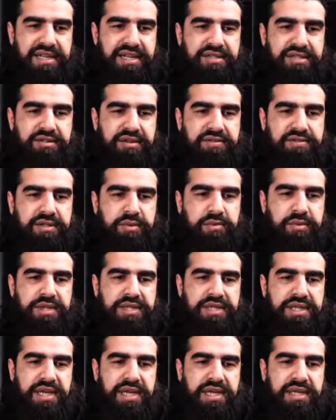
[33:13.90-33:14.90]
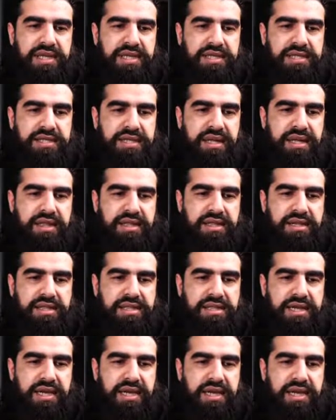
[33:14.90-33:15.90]
So if someone says the
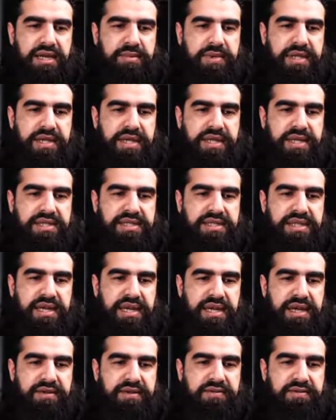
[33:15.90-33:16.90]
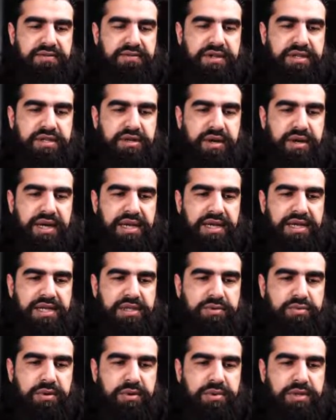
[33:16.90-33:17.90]
salam in an Insta live video, at
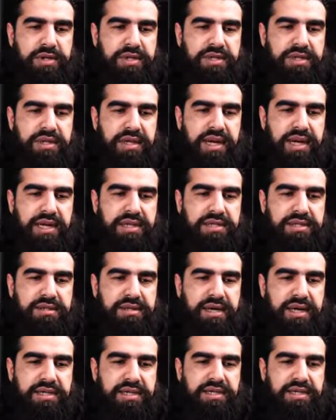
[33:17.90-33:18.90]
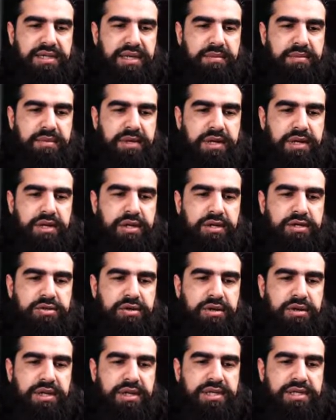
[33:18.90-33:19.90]
least one person has to answer them.
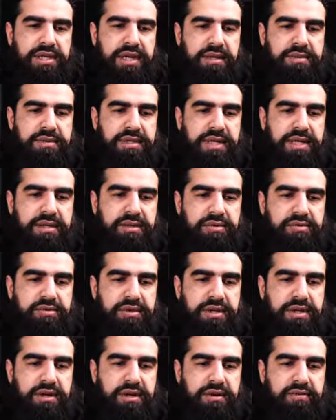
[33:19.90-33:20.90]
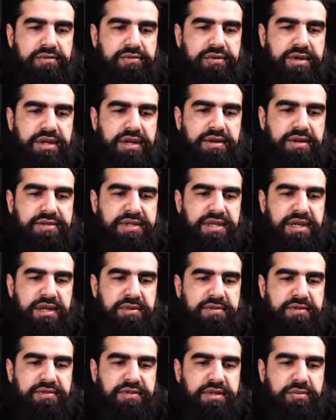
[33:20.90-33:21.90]
So online salams take the ruling of real life
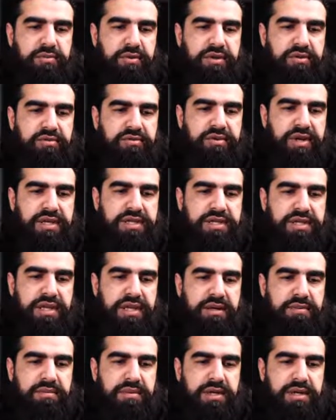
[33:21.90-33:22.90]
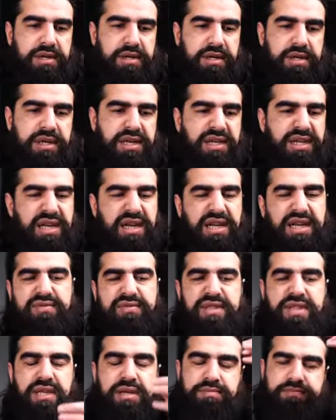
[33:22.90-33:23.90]
salams. If someone writes salam, yeah,
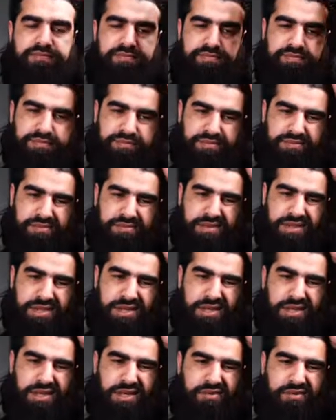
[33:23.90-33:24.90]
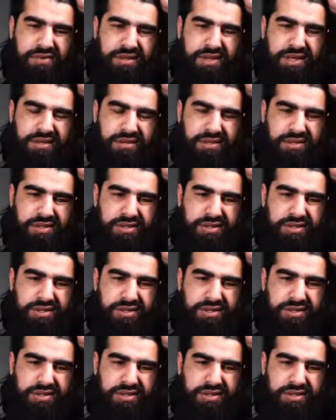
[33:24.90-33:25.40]
even then. Yeah, even then.